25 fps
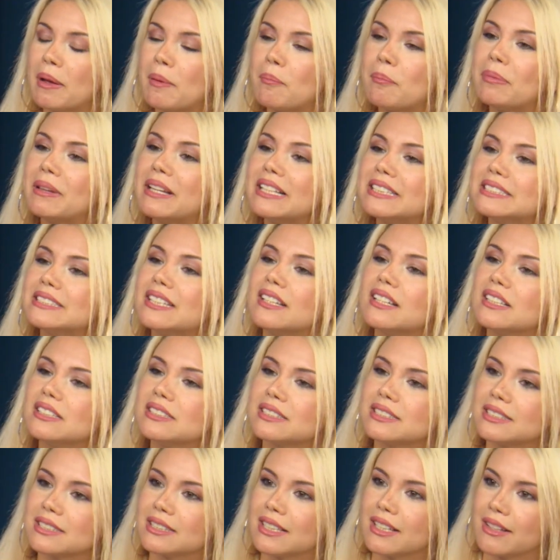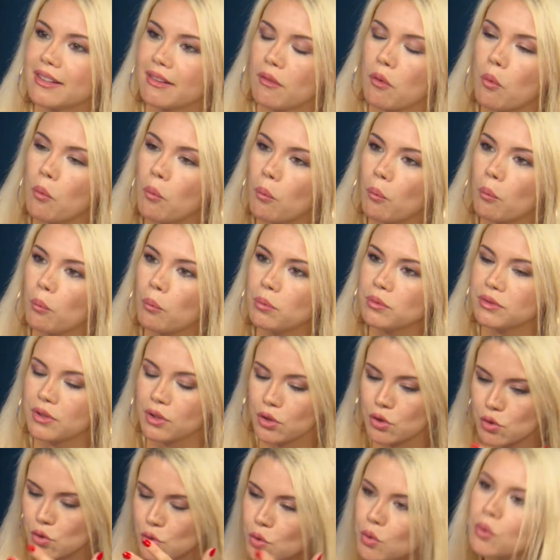Please tell us the
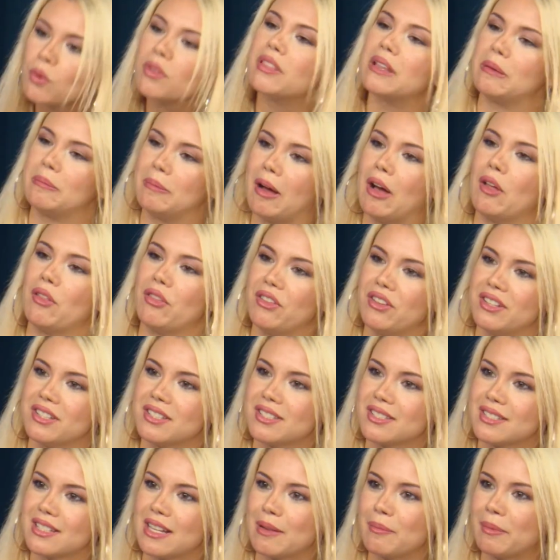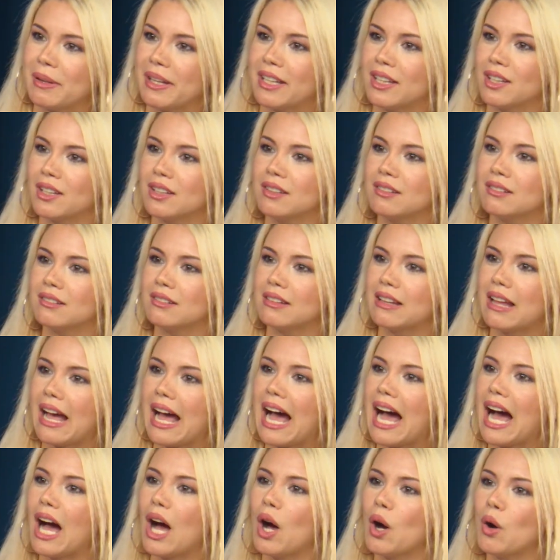truth about this. I mean,
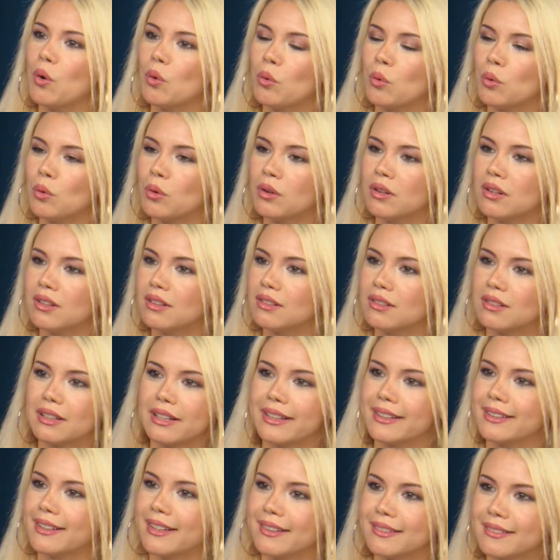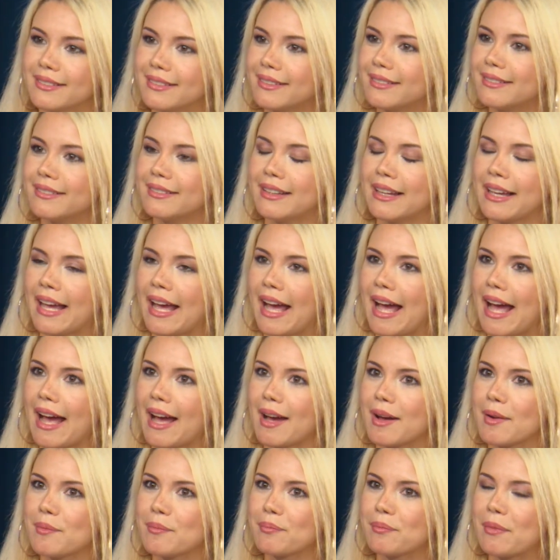how and
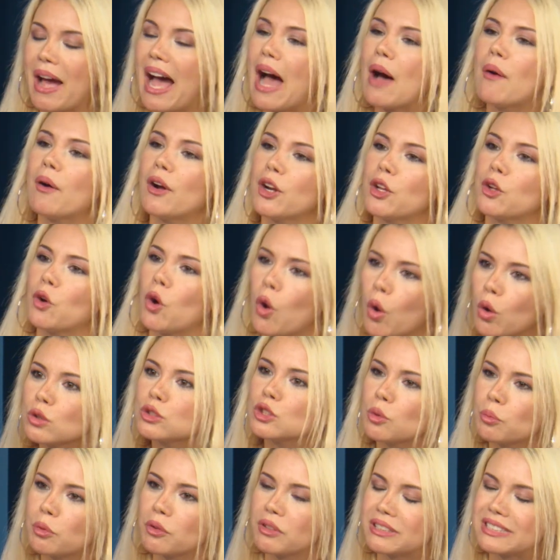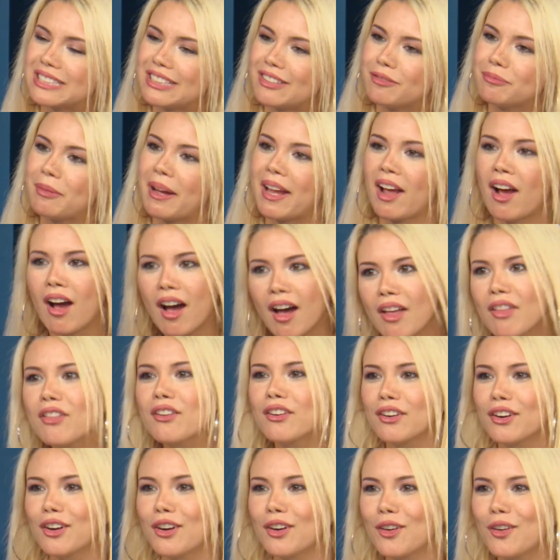how are you also perceived by
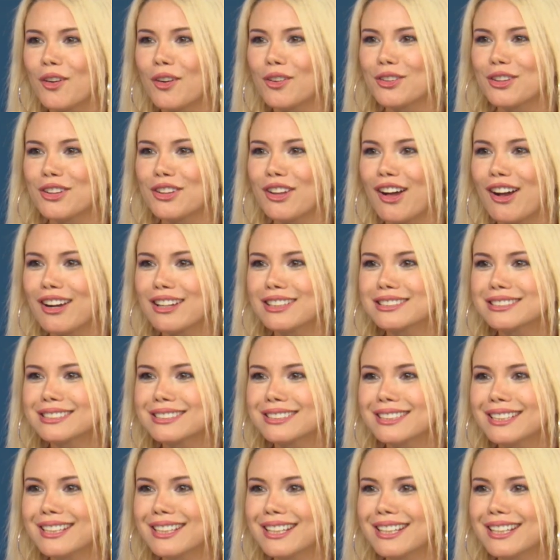other Orthodox,